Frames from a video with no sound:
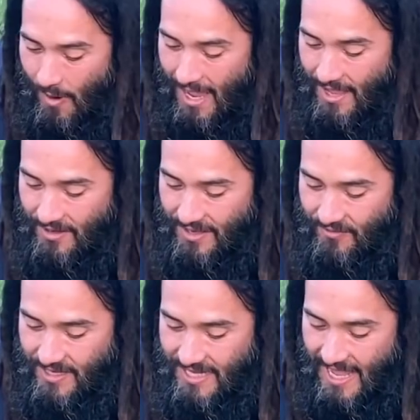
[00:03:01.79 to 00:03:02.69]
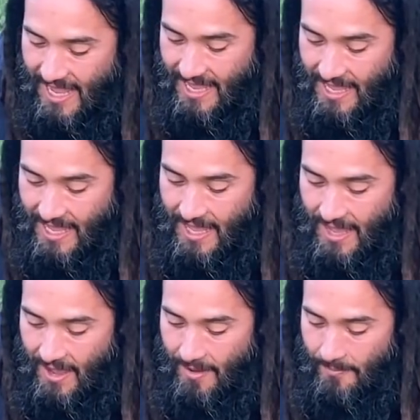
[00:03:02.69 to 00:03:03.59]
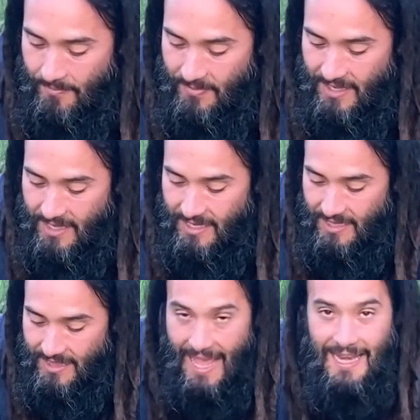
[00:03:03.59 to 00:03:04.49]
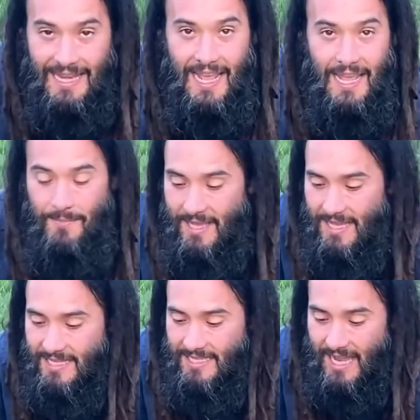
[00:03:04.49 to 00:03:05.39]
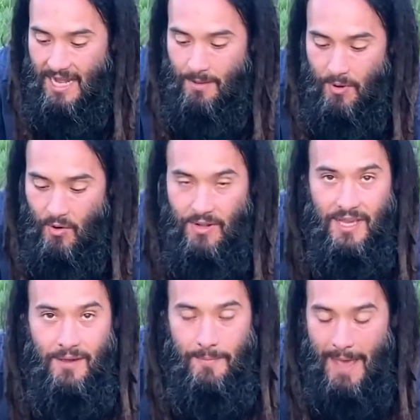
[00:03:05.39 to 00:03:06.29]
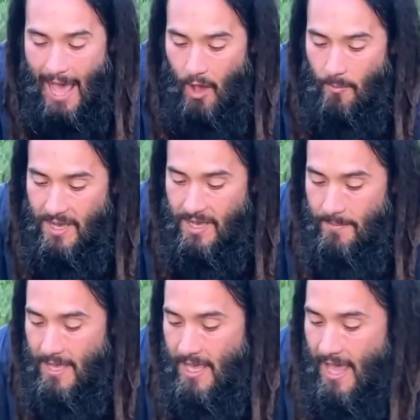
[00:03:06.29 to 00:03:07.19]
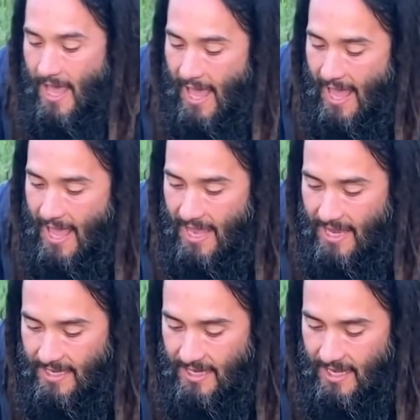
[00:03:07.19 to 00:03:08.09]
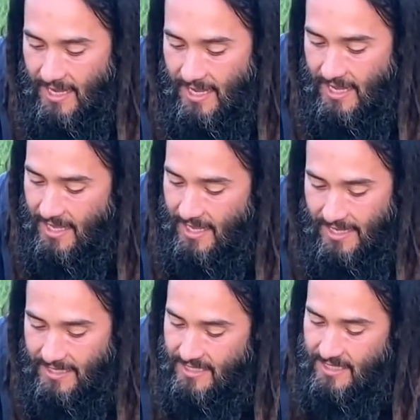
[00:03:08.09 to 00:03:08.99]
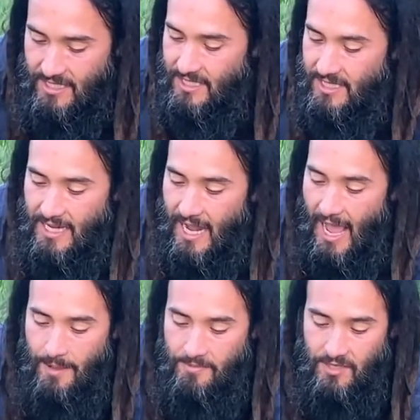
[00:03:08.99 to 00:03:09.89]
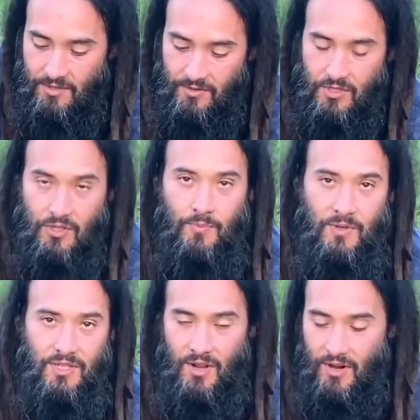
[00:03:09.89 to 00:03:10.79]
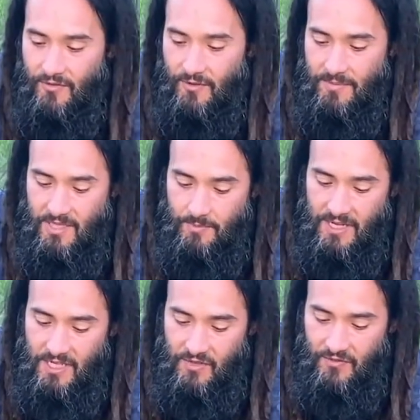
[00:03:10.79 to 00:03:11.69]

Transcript: wild every day. The Latin name is Chenopodium alba, and it's just an absolute superstar from the spinach